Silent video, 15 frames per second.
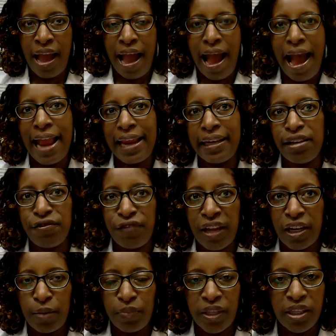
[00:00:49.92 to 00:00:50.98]
I
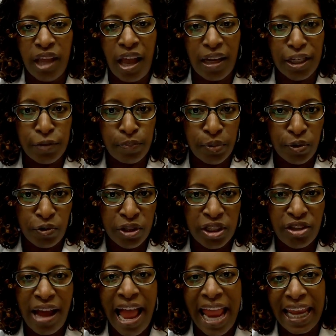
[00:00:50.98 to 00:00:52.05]
develop the knowledge boost
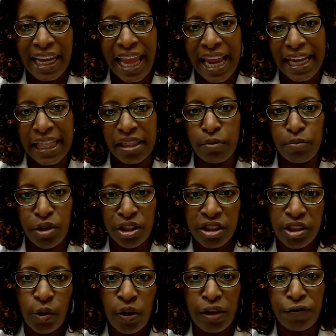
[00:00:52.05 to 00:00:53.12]
to highlight the
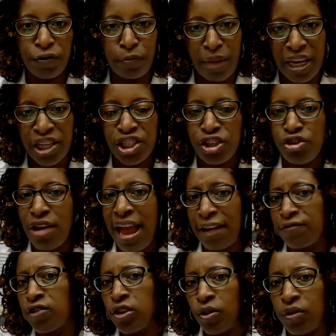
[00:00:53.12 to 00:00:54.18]
must-know information. You
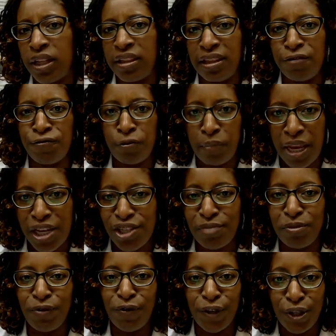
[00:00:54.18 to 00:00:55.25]
have to know this
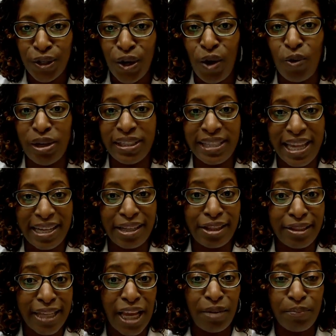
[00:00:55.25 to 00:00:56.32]
information before you go and take the
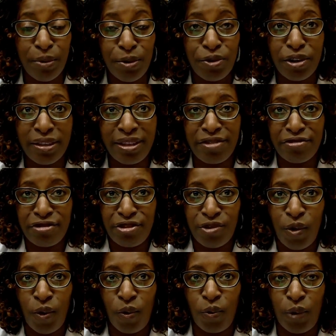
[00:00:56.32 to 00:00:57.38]
state board. There's
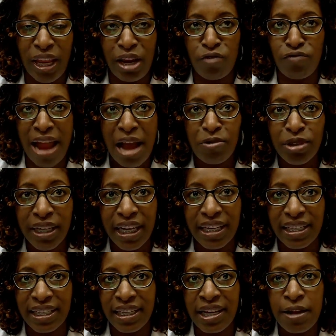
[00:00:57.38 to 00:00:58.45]
no way around
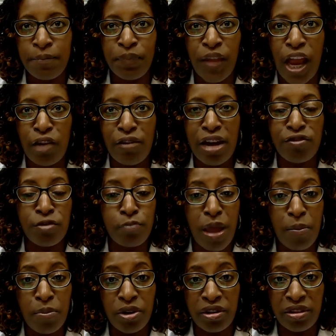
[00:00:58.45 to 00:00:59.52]
it. All right,
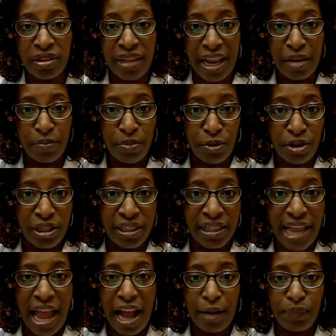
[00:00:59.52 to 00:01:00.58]
remember the state
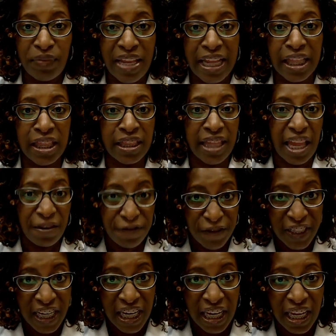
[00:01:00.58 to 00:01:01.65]
board test
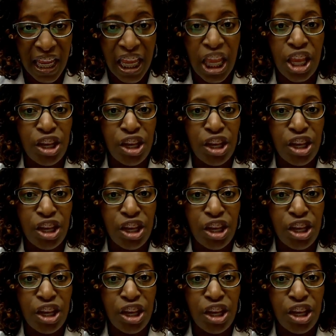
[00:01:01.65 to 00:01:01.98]
safety.